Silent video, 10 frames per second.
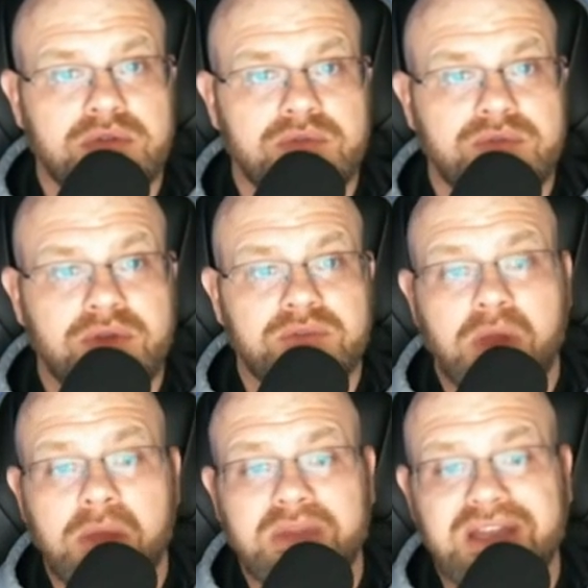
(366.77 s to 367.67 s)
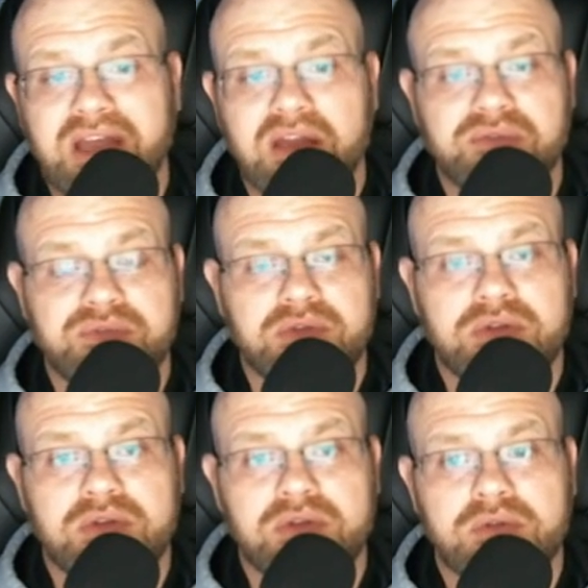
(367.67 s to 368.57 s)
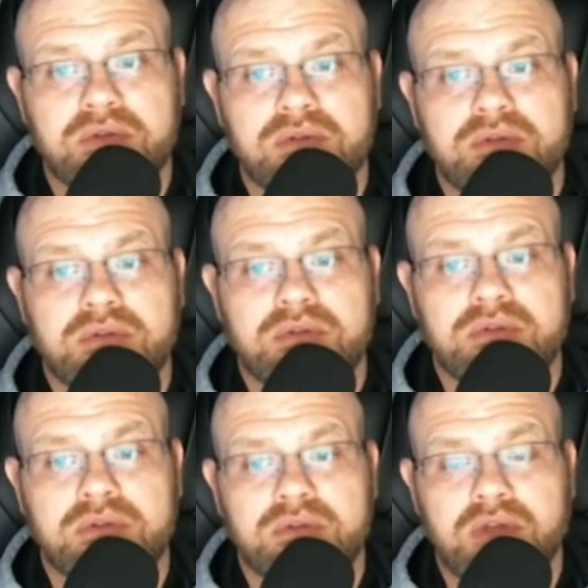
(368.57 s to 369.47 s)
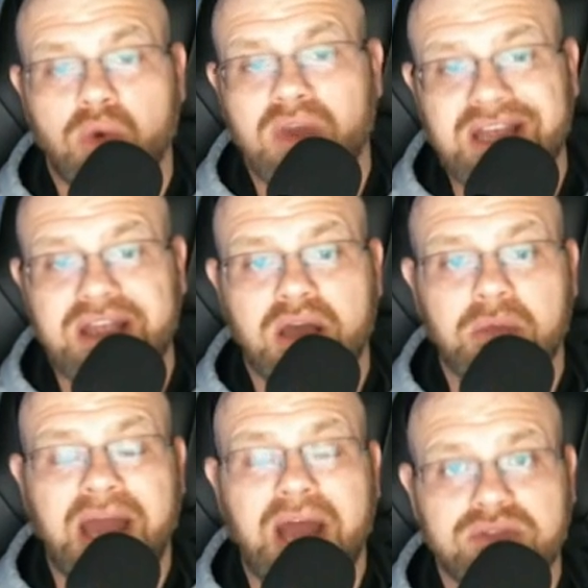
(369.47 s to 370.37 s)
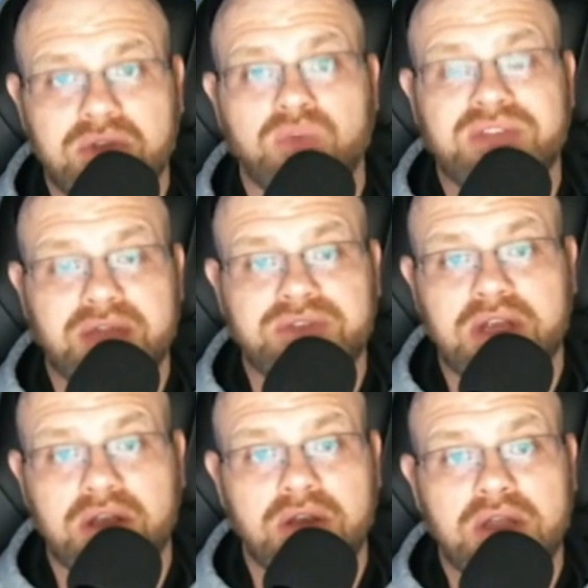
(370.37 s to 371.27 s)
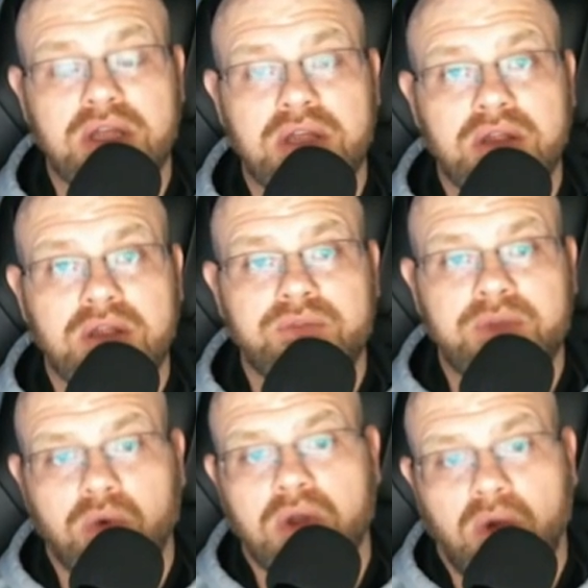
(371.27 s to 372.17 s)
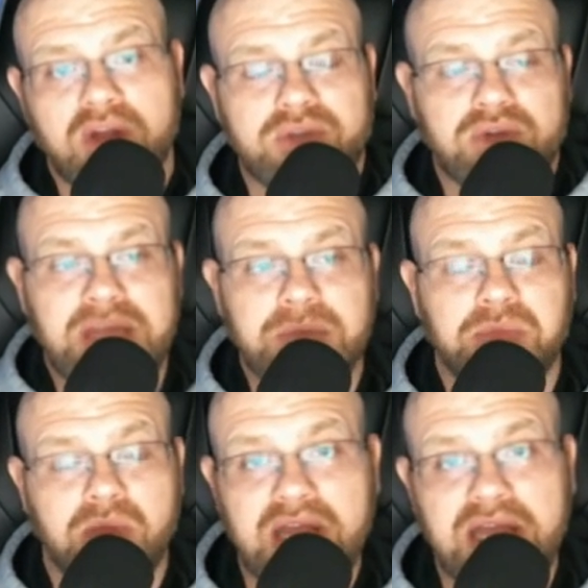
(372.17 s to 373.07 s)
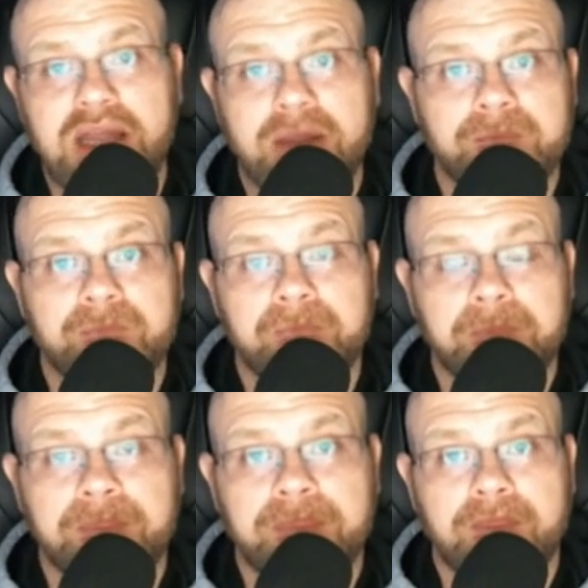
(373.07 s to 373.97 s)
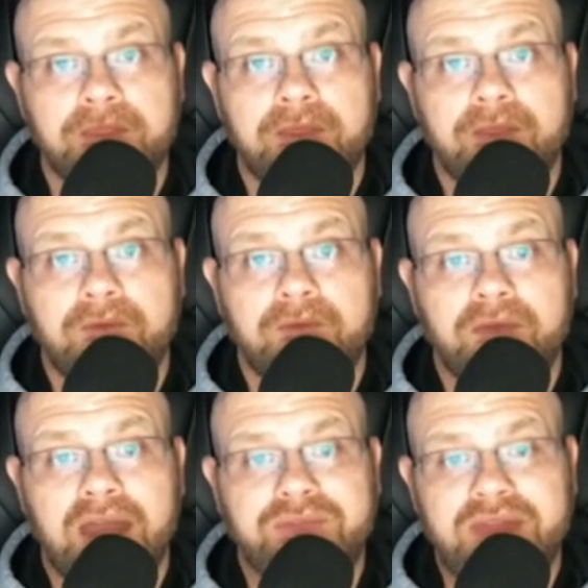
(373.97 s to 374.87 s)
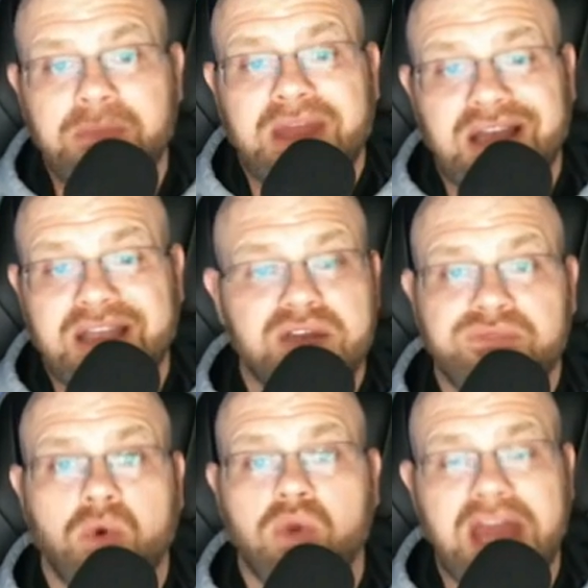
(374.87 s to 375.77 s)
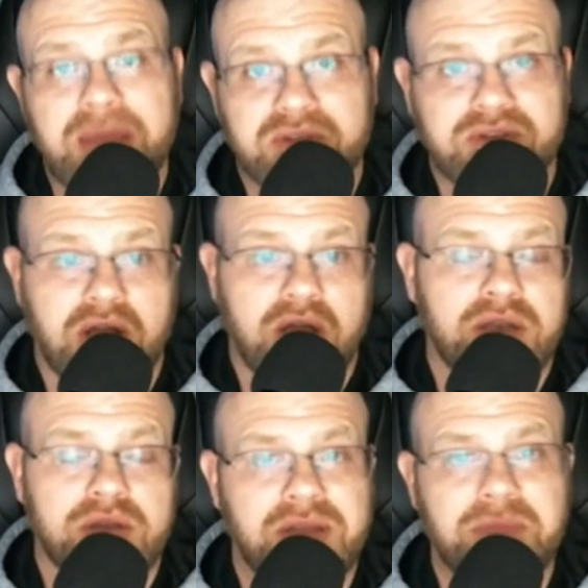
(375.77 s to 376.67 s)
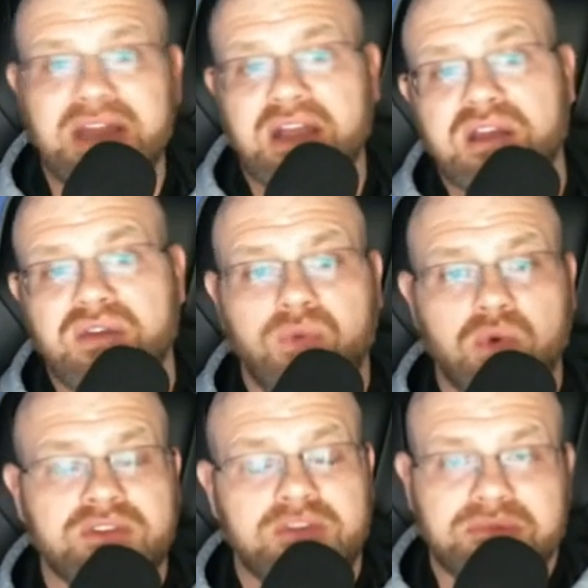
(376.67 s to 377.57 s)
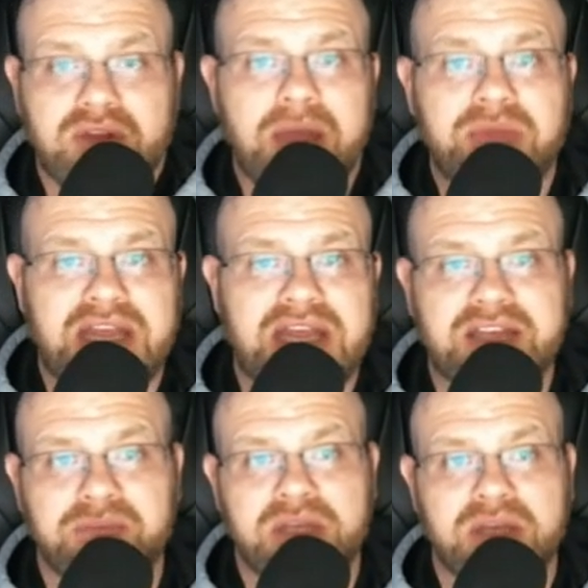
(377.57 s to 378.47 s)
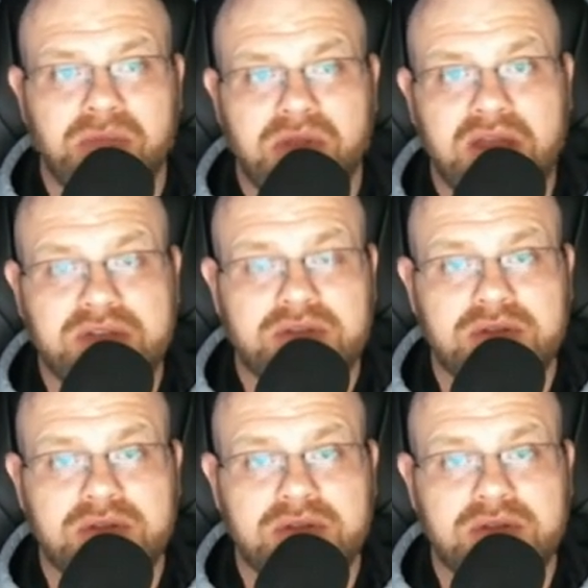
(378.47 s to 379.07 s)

there's probably a lot of lower-income households out there that want to watch their teams play, and they may not can afford Amazon. They may not can afford to subscribe to ESPN Plus.